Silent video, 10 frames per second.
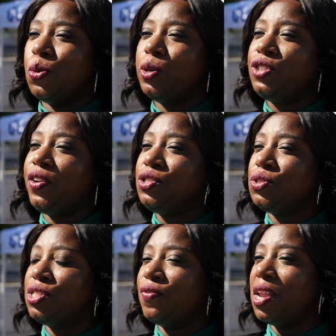which
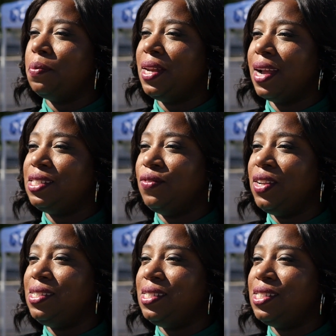features development
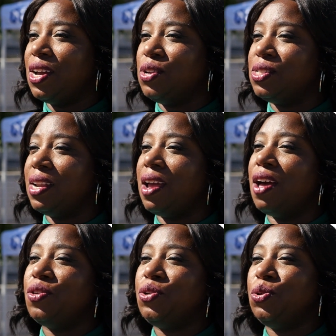activity details and
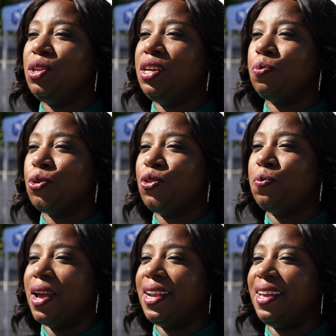other newly approved
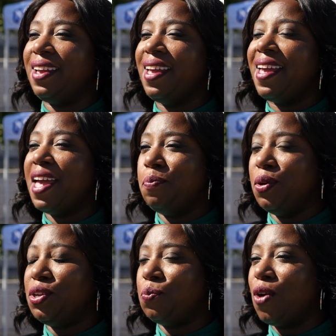planning and
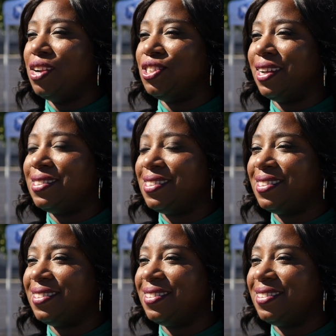building projects.